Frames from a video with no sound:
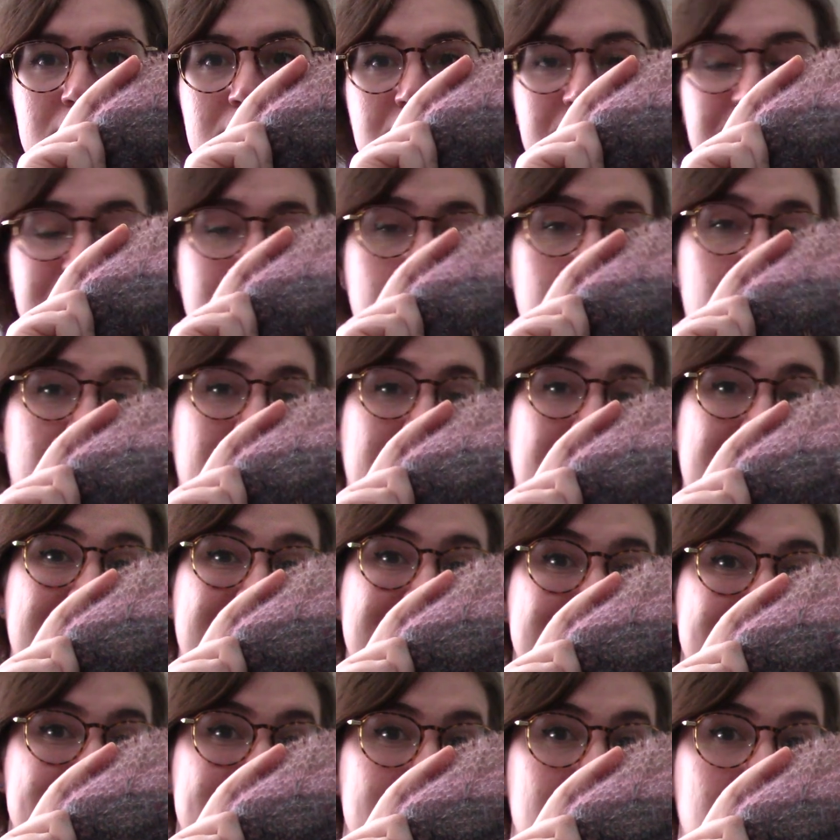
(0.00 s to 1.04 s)
or from what I
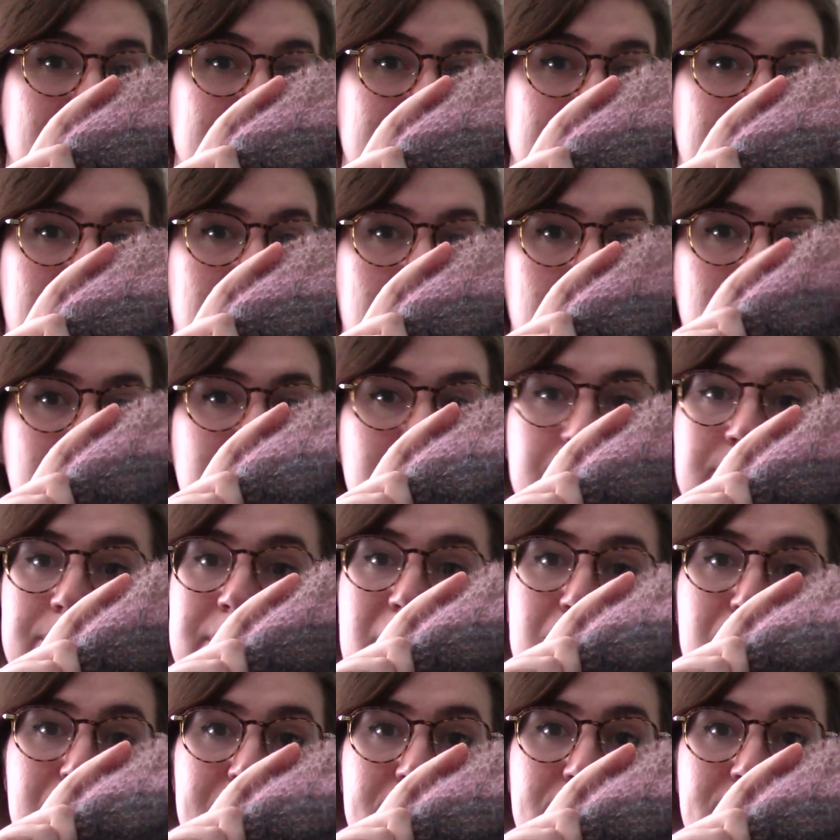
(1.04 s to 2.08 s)
can see on the camera.
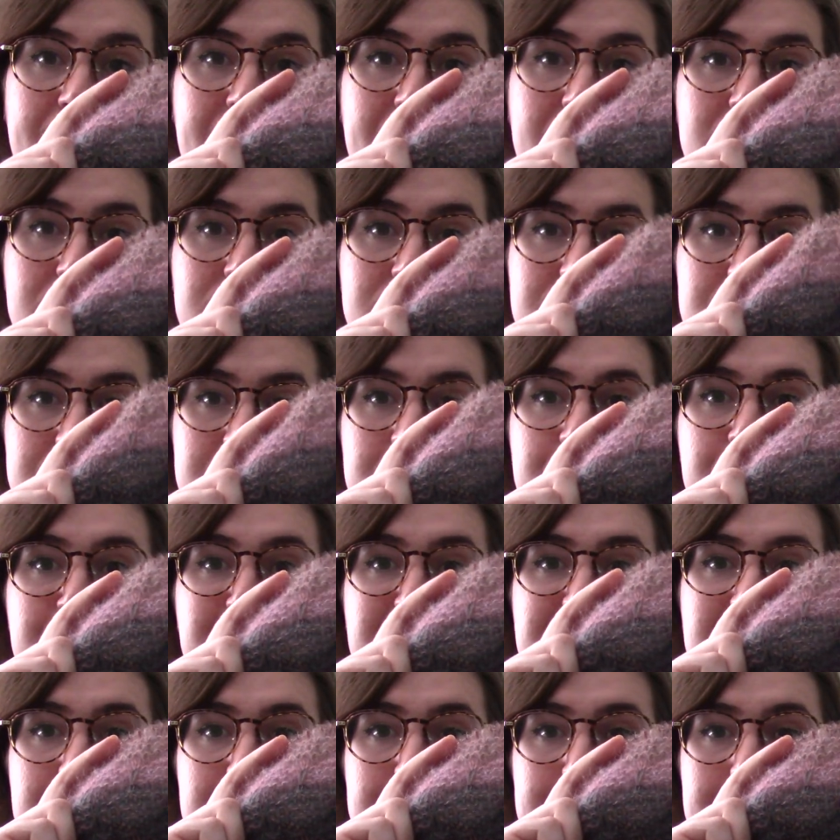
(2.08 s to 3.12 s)
Maybe you can, but